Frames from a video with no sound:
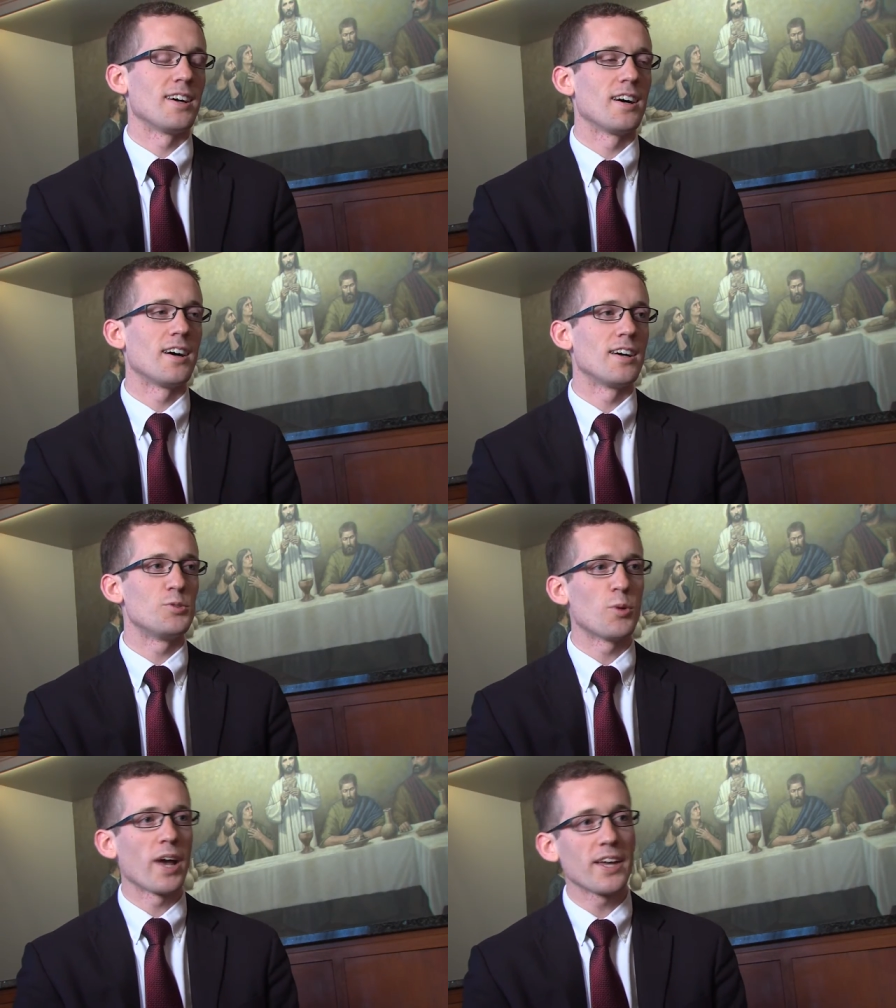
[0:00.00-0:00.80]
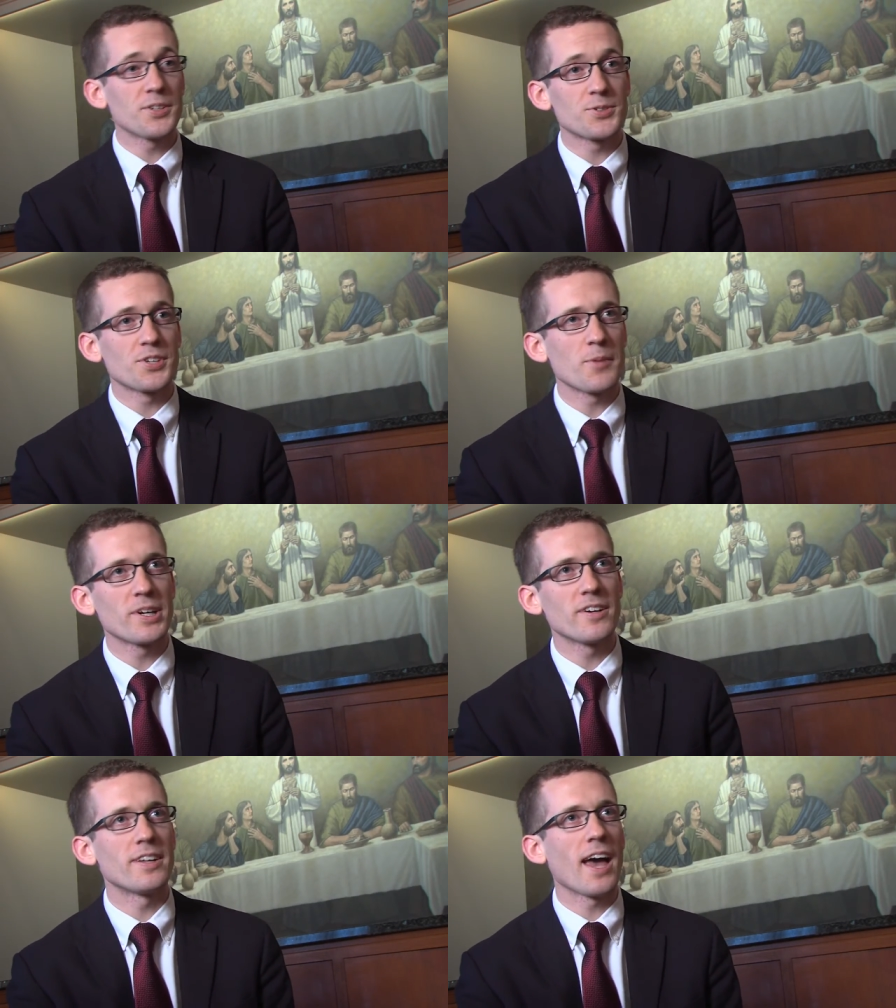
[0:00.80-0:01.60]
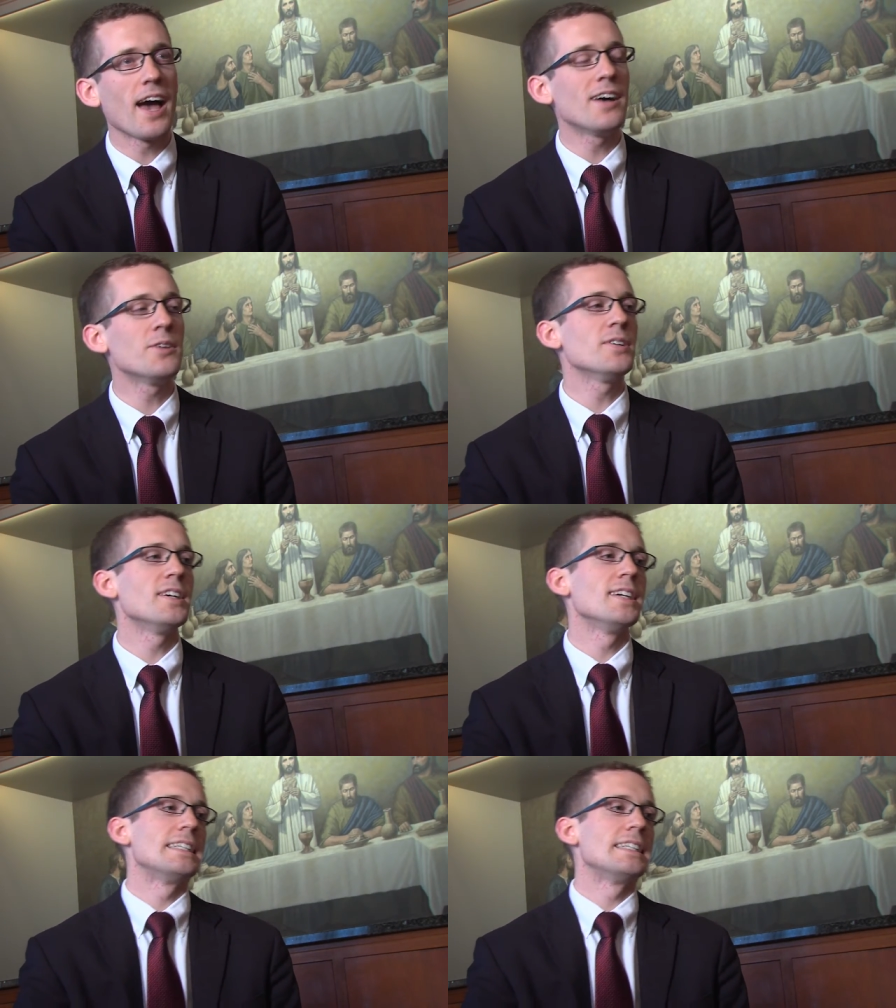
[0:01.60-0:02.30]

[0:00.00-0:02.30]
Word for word: Uh, do I enter seminary now?